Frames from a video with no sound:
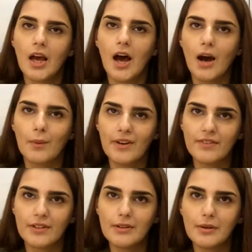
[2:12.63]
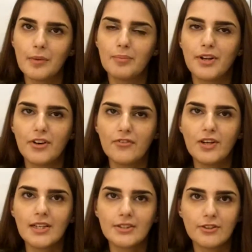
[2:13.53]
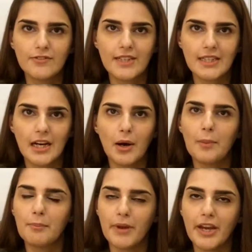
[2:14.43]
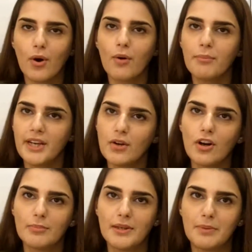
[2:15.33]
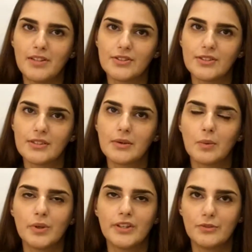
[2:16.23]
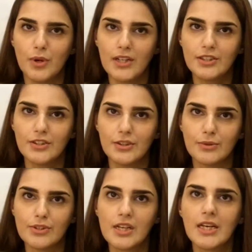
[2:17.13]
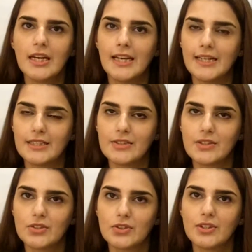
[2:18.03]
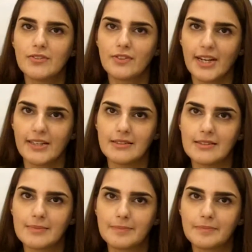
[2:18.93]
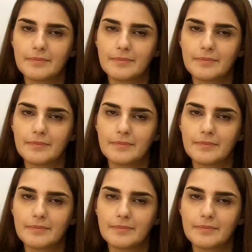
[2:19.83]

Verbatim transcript: However, peripheral eosinophilia may or may not be present with drug-induced interstitial nephritis.